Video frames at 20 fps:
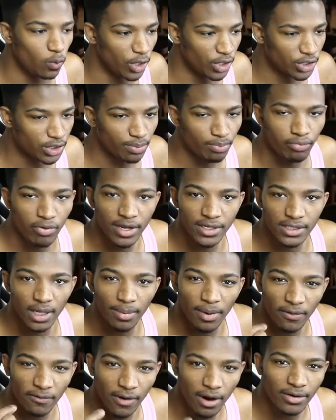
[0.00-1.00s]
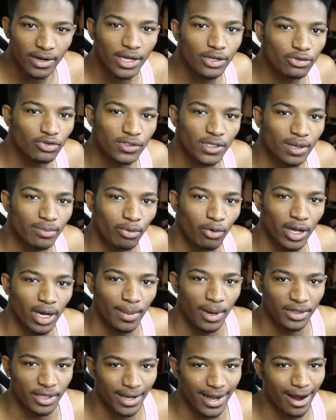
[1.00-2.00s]
which brings up a very interesting point
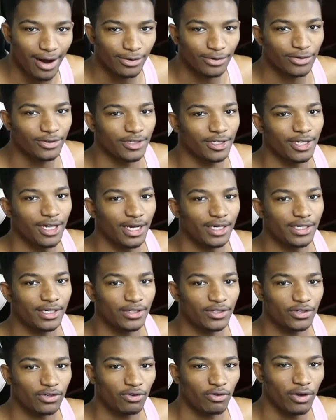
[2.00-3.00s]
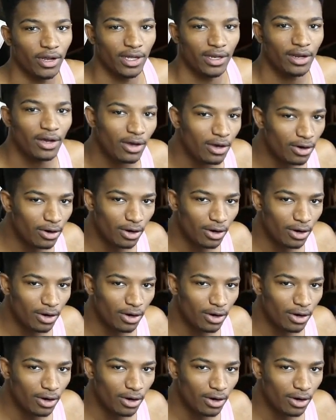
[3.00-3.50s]
about the character selection screen